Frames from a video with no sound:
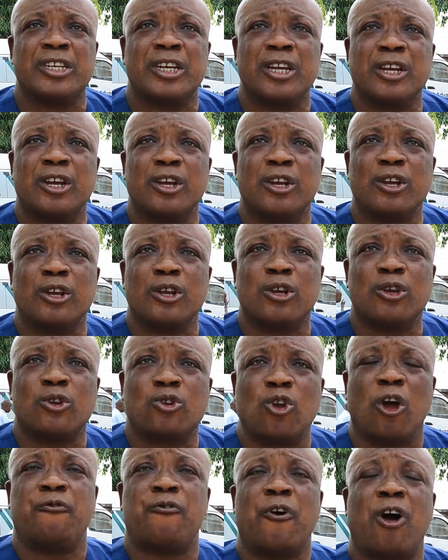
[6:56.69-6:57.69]

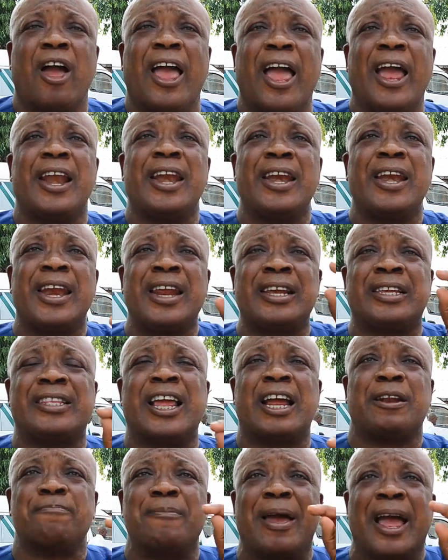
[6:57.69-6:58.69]
So for any
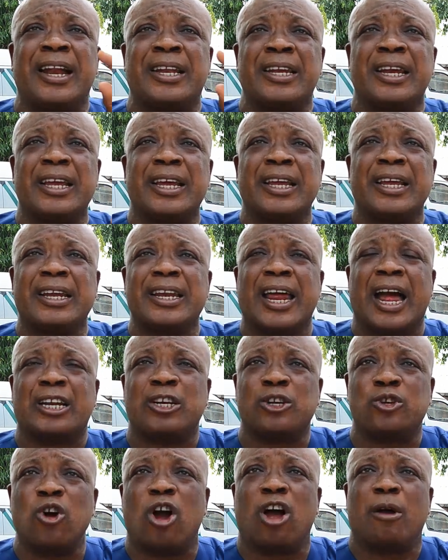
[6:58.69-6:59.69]
statement that
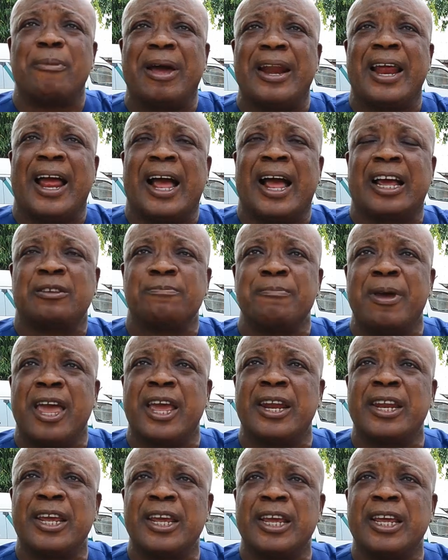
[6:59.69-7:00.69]
Joe Omene has
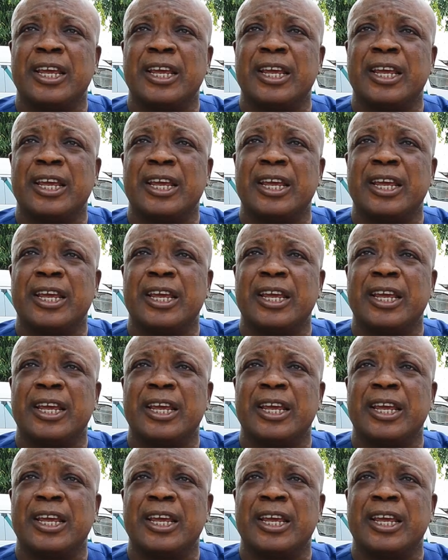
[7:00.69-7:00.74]
made,